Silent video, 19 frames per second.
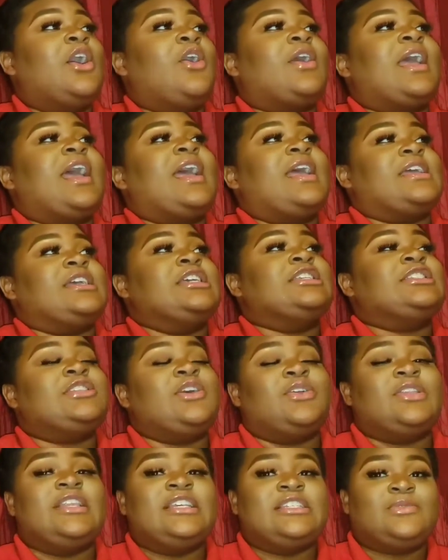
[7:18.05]
okay, so
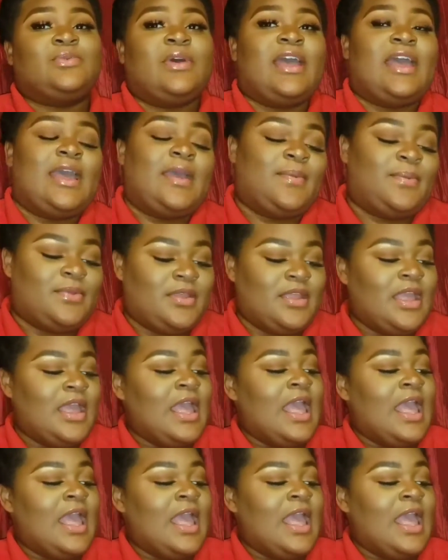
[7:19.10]
this what happened.